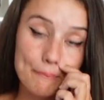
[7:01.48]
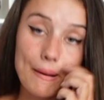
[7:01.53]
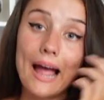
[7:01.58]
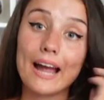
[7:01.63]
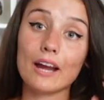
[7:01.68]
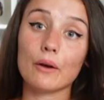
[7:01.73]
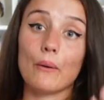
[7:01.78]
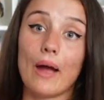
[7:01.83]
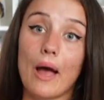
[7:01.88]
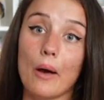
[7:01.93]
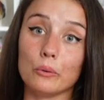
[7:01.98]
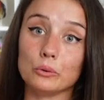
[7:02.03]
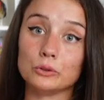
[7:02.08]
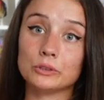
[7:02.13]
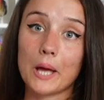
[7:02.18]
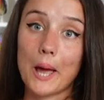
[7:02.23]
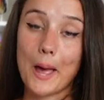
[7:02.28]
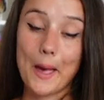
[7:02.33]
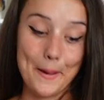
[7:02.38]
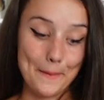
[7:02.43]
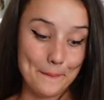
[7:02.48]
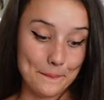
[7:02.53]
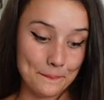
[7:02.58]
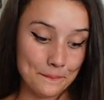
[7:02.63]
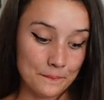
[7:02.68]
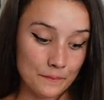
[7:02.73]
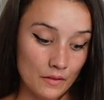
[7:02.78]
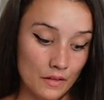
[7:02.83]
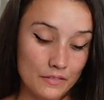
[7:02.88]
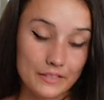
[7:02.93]
background, um,
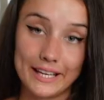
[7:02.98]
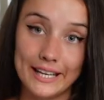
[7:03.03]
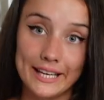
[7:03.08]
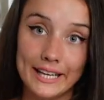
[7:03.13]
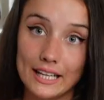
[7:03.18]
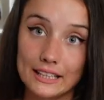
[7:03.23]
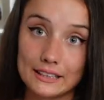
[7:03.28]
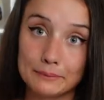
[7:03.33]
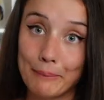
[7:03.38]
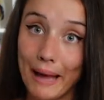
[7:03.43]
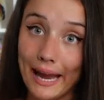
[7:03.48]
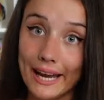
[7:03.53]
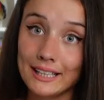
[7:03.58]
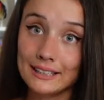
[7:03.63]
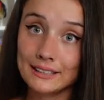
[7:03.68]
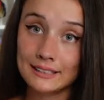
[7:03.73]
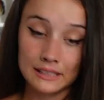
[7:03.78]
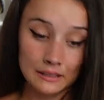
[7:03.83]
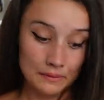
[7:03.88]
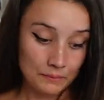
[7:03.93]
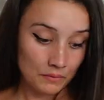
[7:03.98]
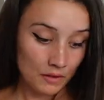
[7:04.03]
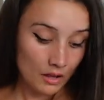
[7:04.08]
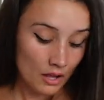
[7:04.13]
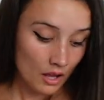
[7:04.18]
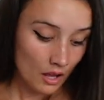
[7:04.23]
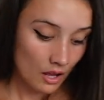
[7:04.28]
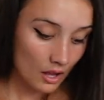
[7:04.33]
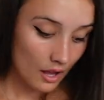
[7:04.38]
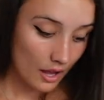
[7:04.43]
the base
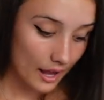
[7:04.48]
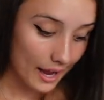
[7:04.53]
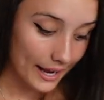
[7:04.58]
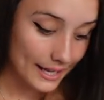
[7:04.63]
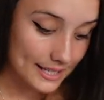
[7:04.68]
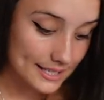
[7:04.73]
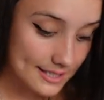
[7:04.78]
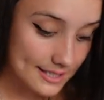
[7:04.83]
is